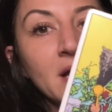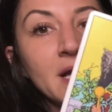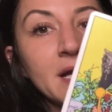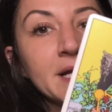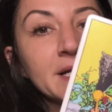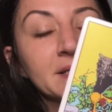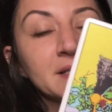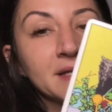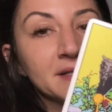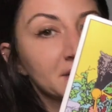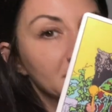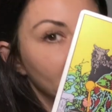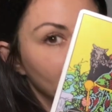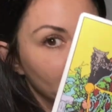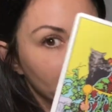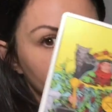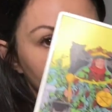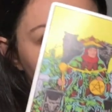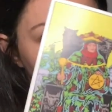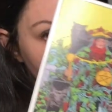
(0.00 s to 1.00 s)
He takes care
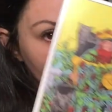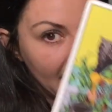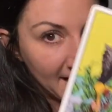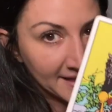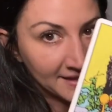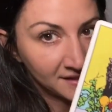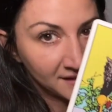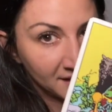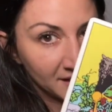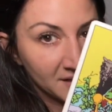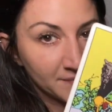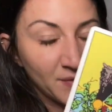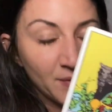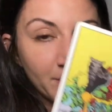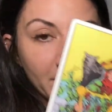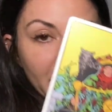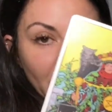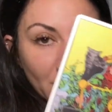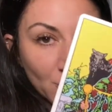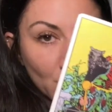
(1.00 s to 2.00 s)
of his assets. But
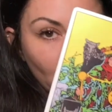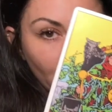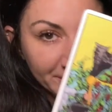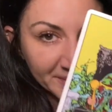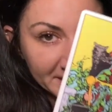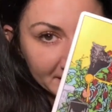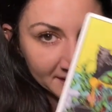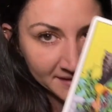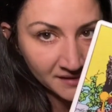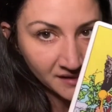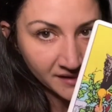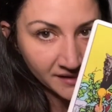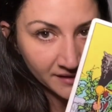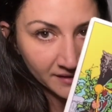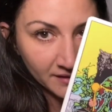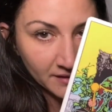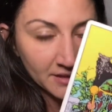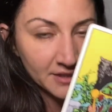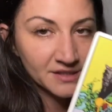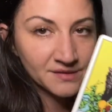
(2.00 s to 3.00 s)
make no
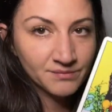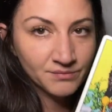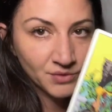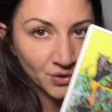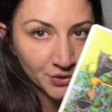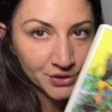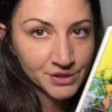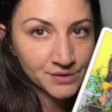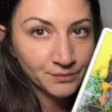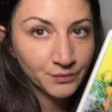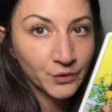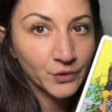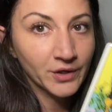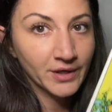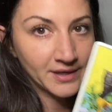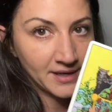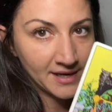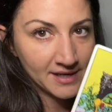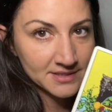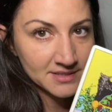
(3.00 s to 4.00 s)
mistake, his most
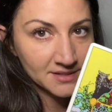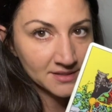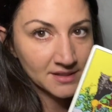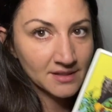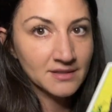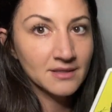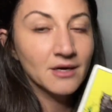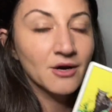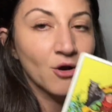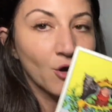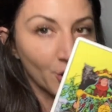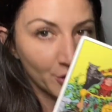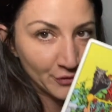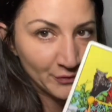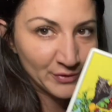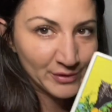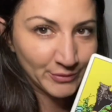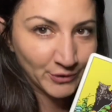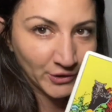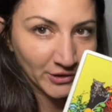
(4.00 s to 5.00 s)
important asset are the
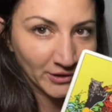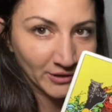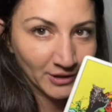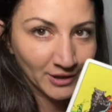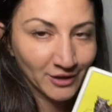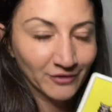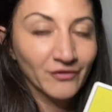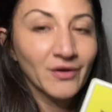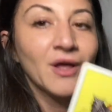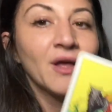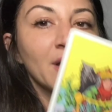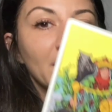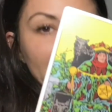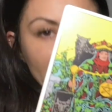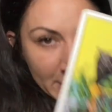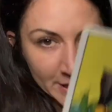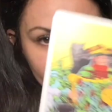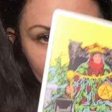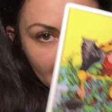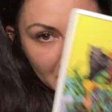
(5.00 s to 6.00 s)
people he loves
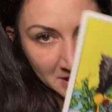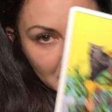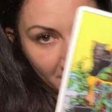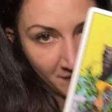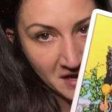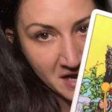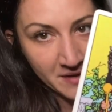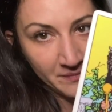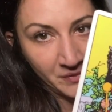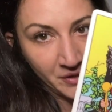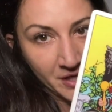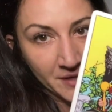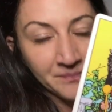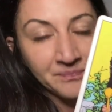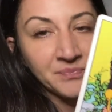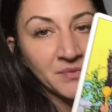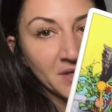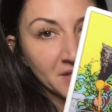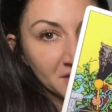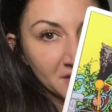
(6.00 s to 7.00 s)
is his family.
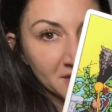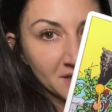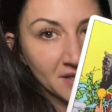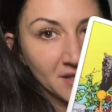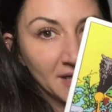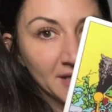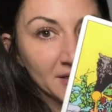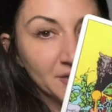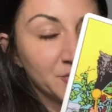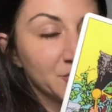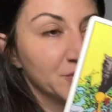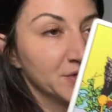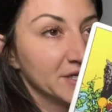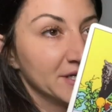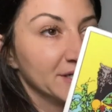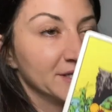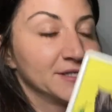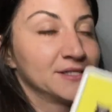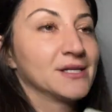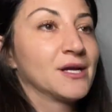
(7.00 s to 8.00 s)
This is a guy who
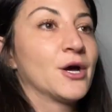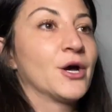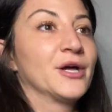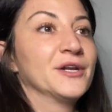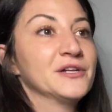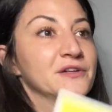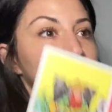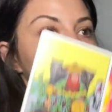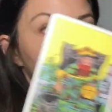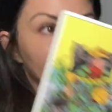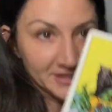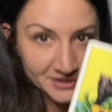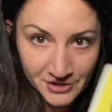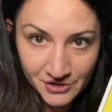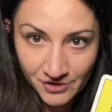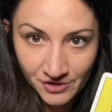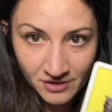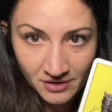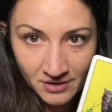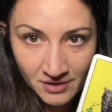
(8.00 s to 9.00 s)
is an
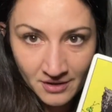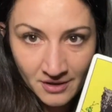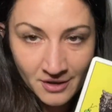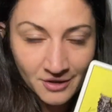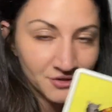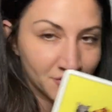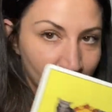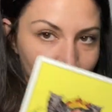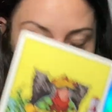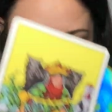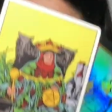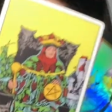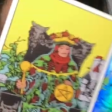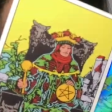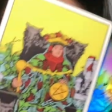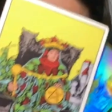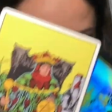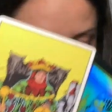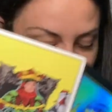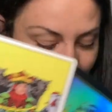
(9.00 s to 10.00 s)
investor. This
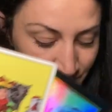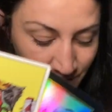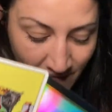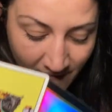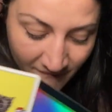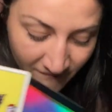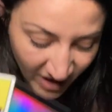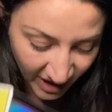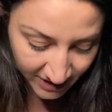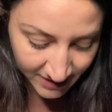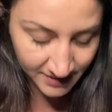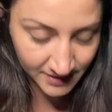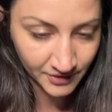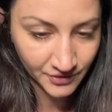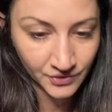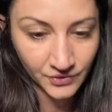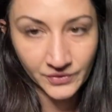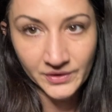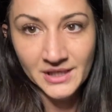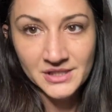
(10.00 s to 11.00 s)
person wants to invest in
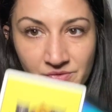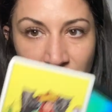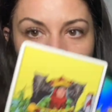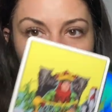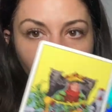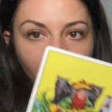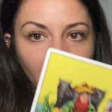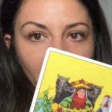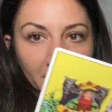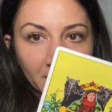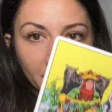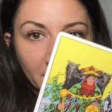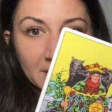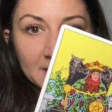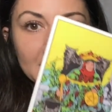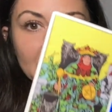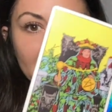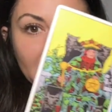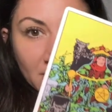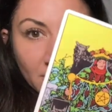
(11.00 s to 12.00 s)
you. That's what they want. They want to
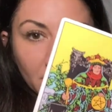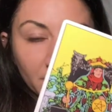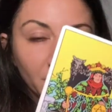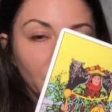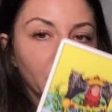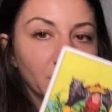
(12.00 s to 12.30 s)
take care of you.